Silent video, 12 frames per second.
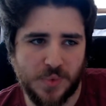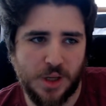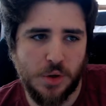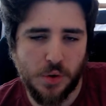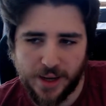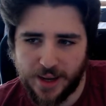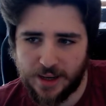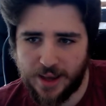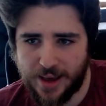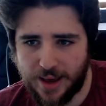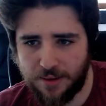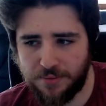you can
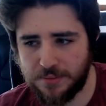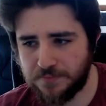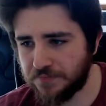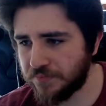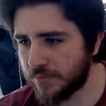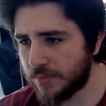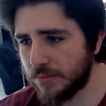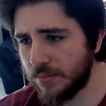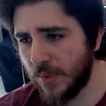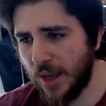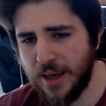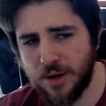have
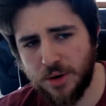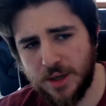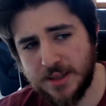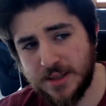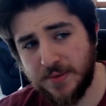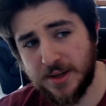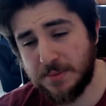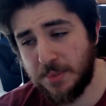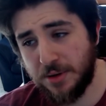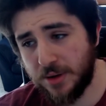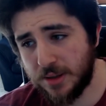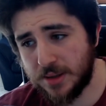a cohesive
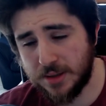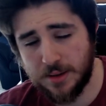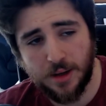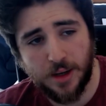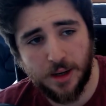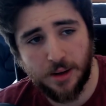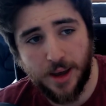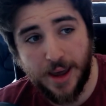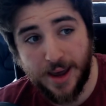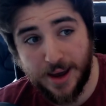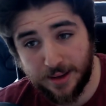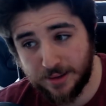experience
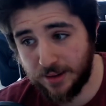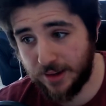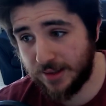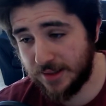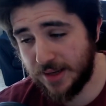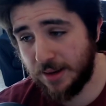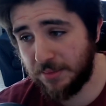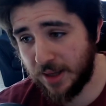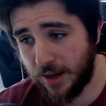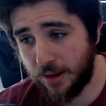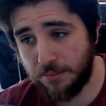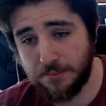and at the same
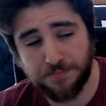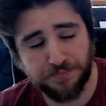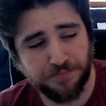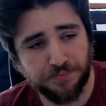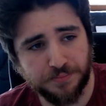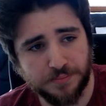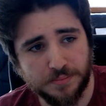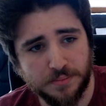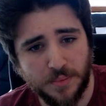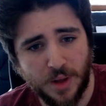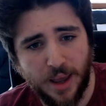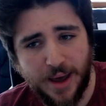time
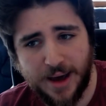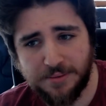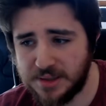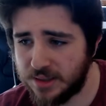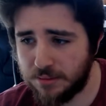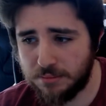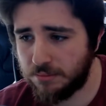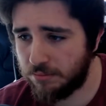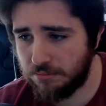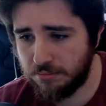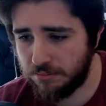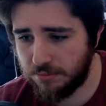have
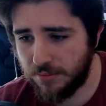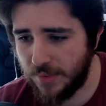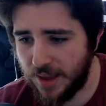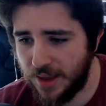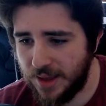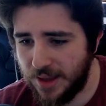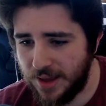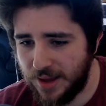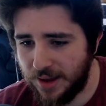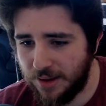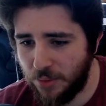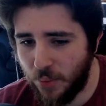some
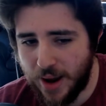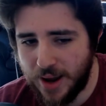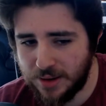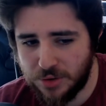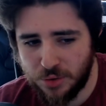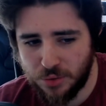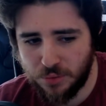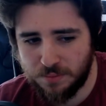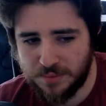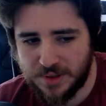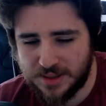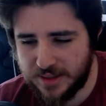way to
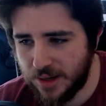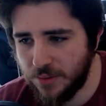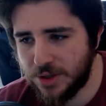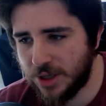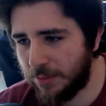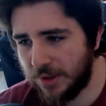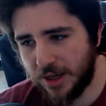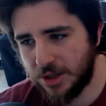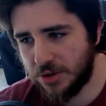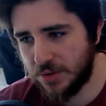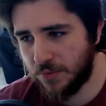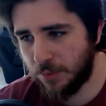distinguish
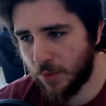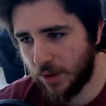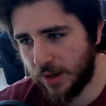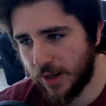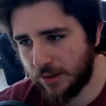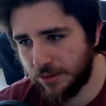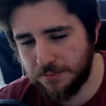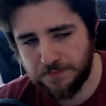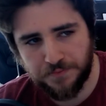applications from one another.